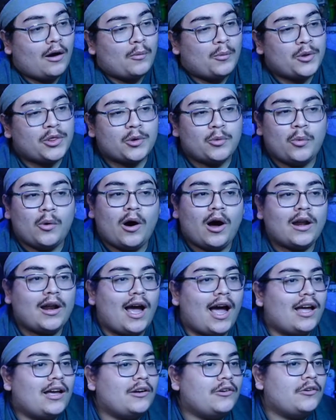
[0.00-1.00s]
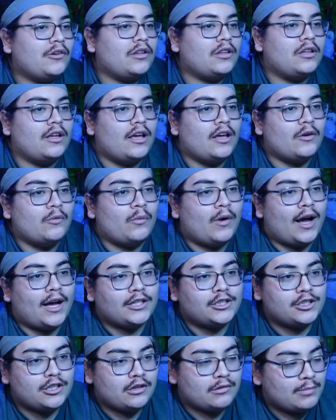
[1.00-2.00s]
With Quan, I understand
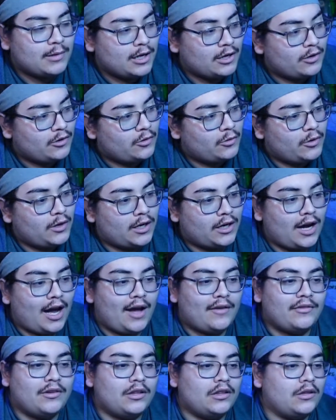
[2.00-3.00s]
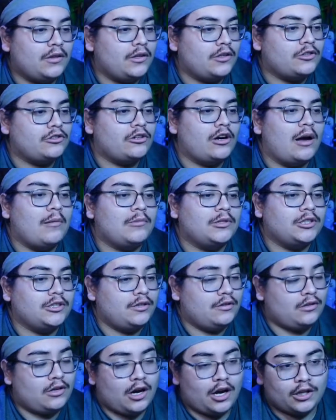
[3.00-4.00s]
why she's been annoying. Obviously, the trauma
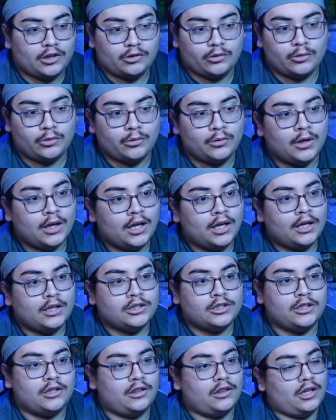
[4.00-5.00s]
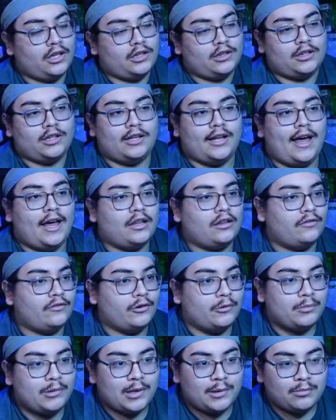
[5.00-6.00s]
she's gone through, she's like the last of
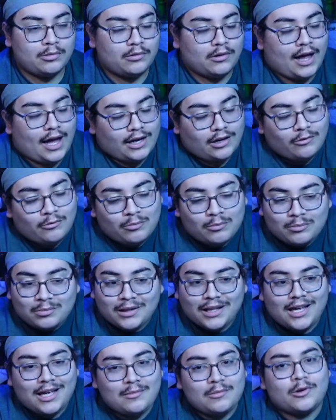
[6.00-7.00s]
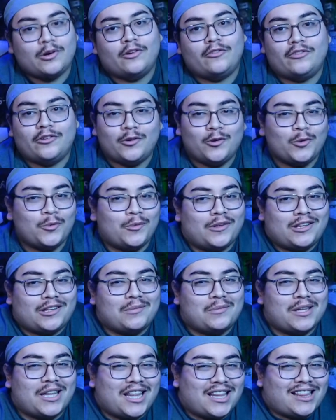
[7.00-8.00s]
her people. I don't blame her for doing
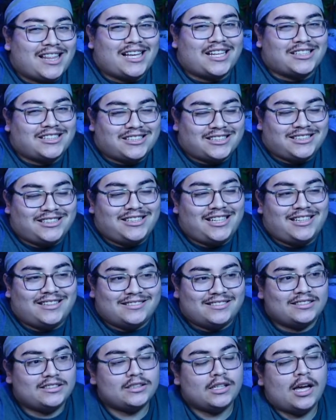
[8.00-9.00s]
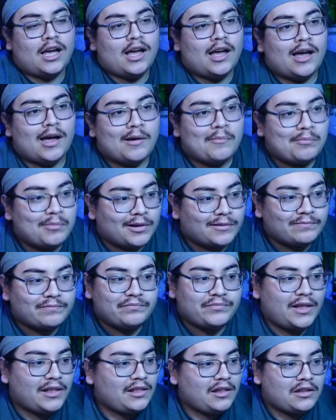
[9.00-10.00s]
some of the things she does.
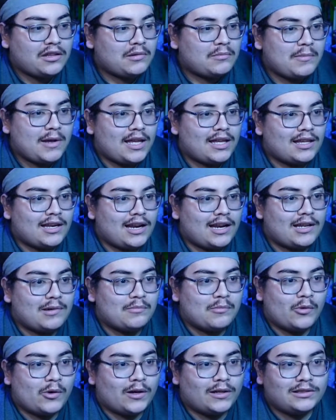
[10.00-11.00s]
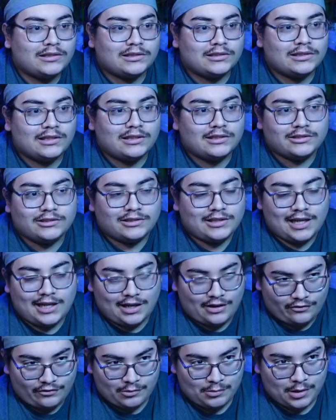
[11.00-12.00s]
But that doesn't make it any more
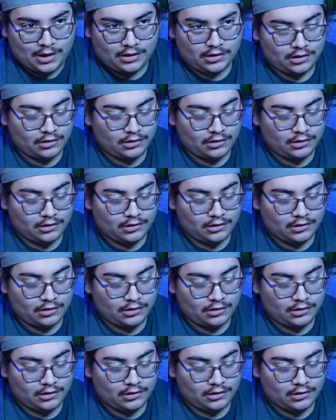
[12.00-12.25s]
entertaining for me.